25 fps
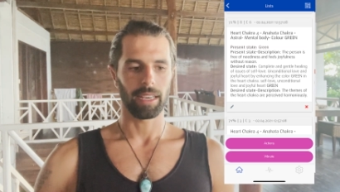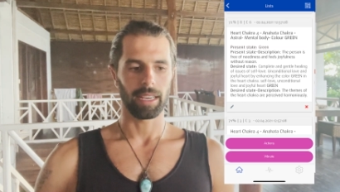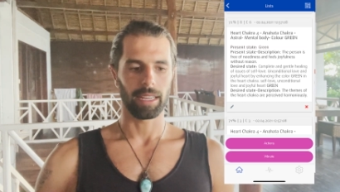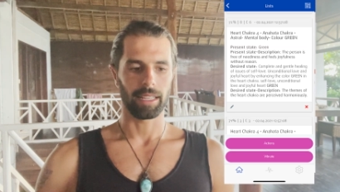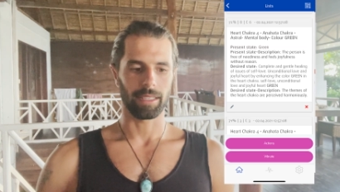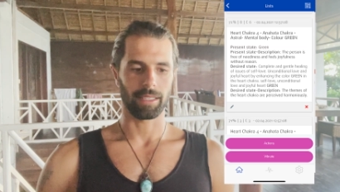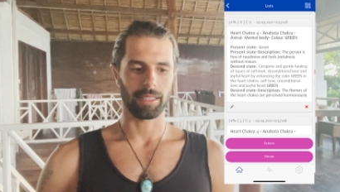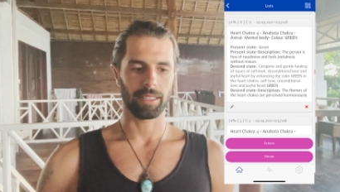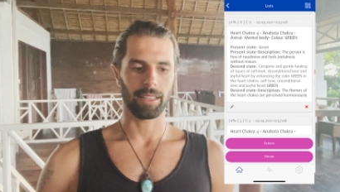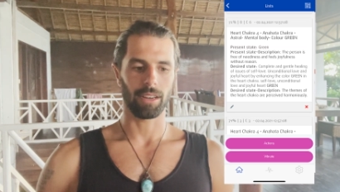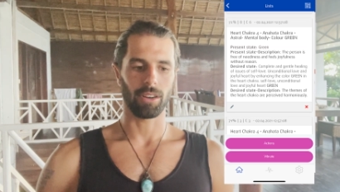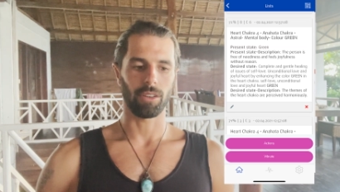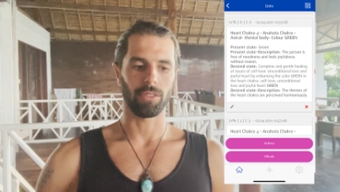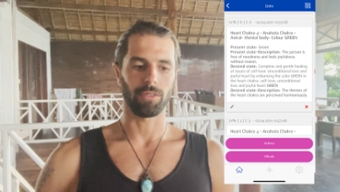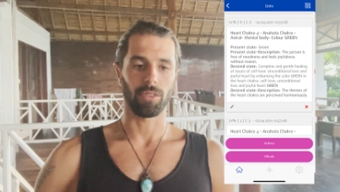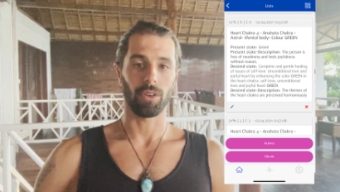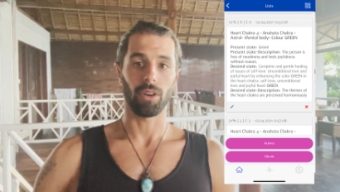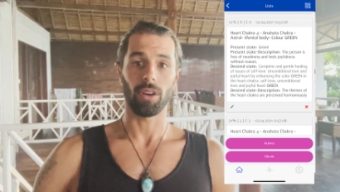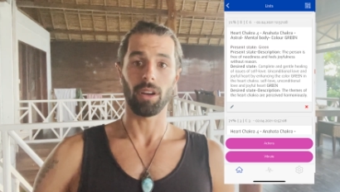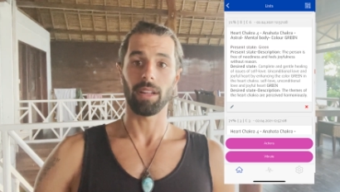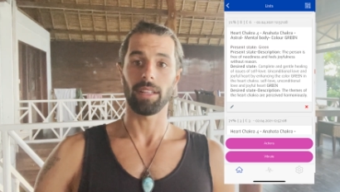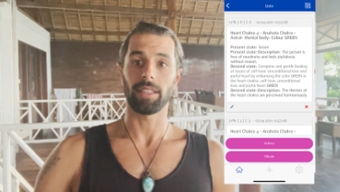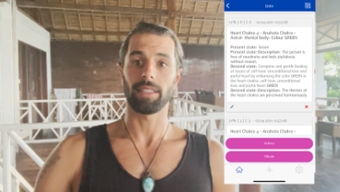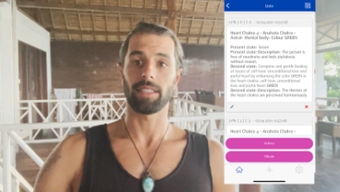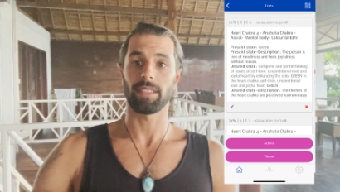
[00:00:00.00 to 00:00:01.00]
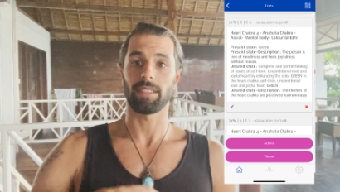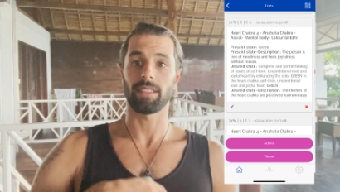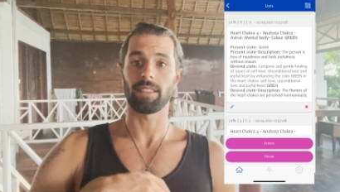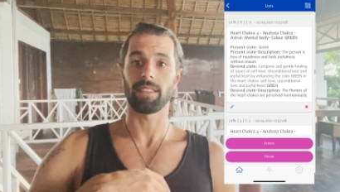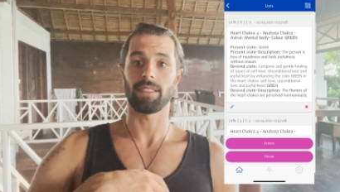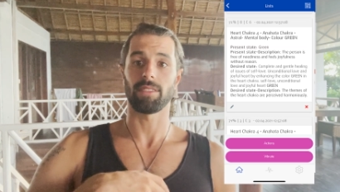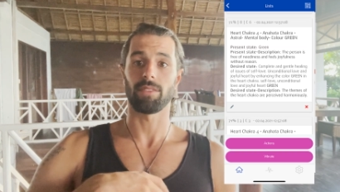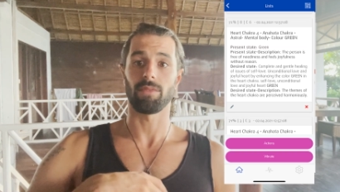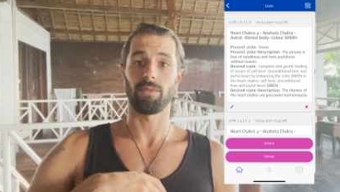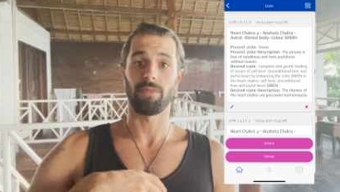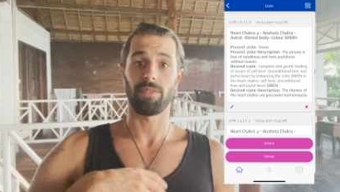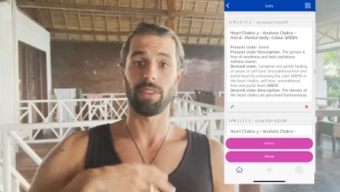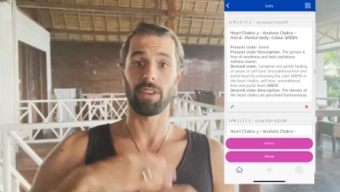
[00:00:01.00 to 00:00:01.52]
instead of this
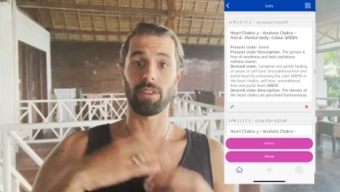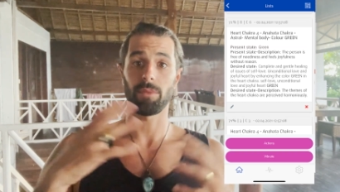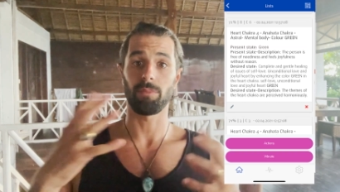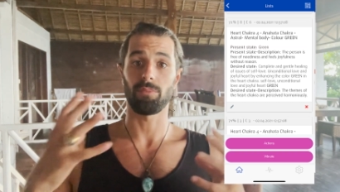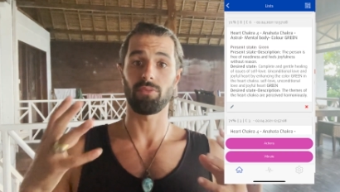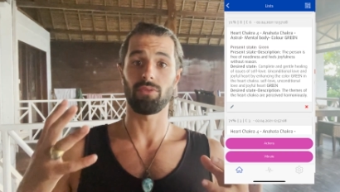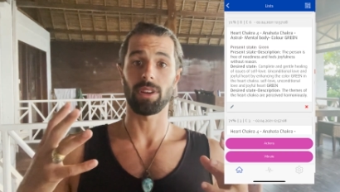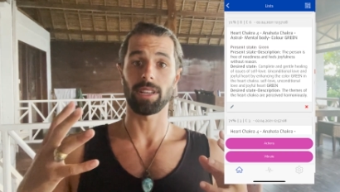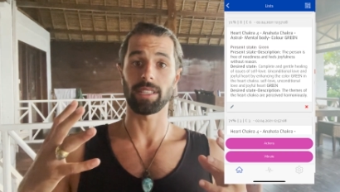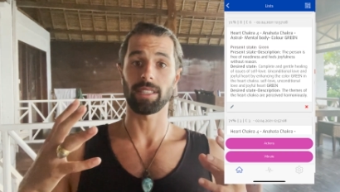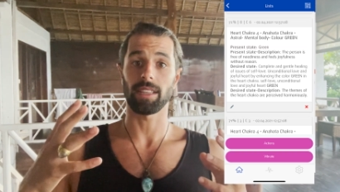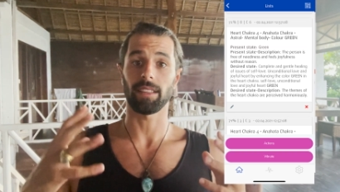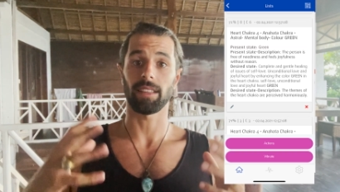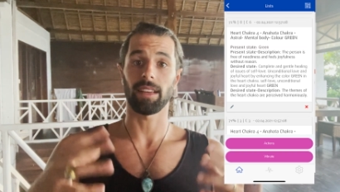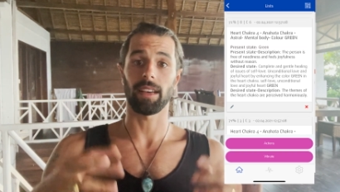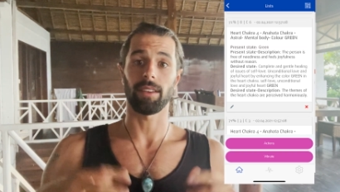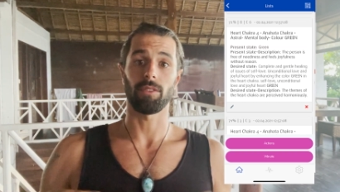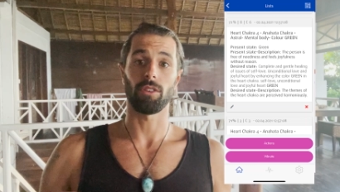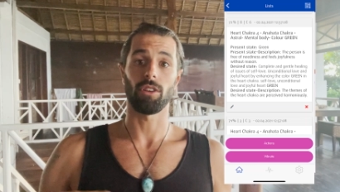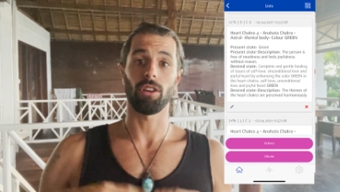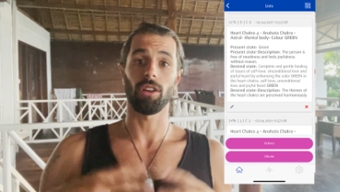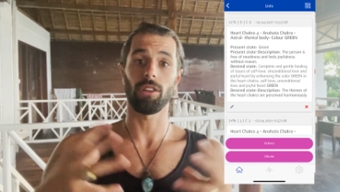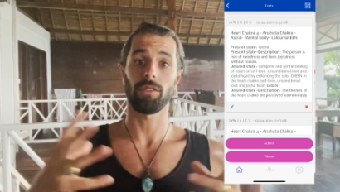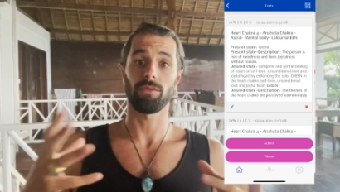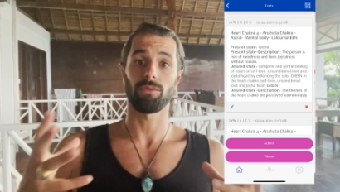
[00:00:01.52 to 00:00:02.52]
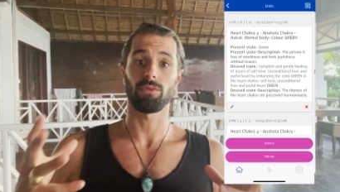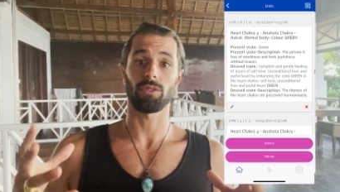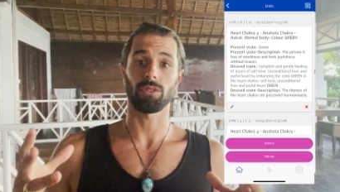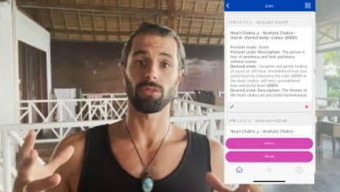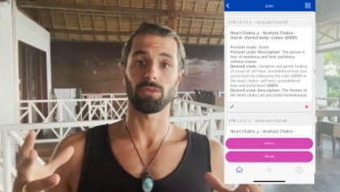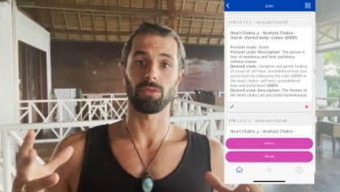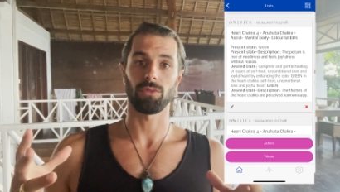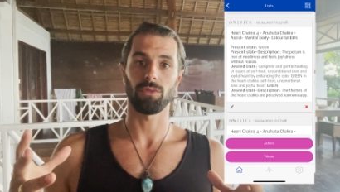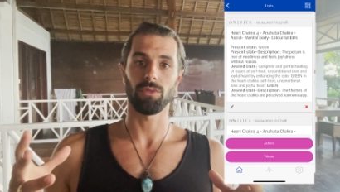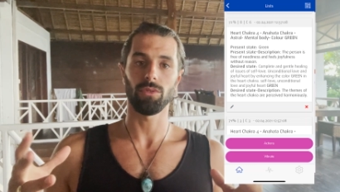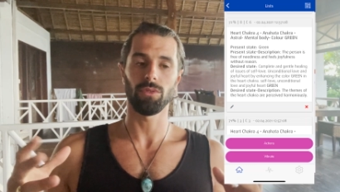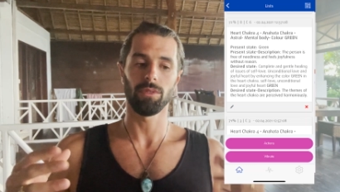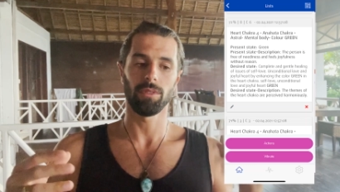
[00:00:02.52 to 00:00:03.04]
is very present, I have a lot of work
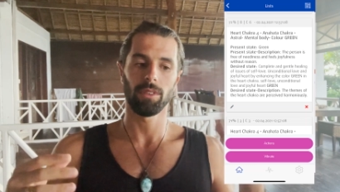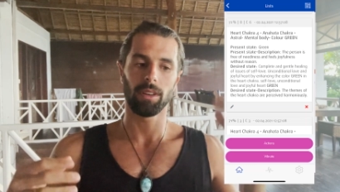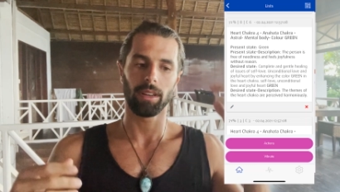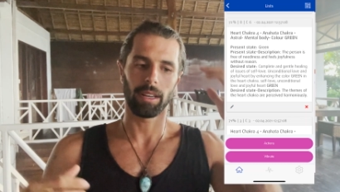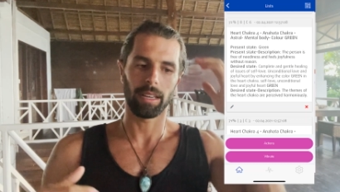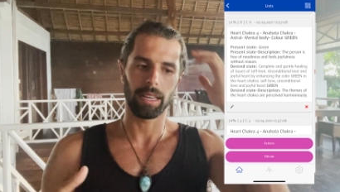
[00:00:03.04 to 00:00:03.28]
to do,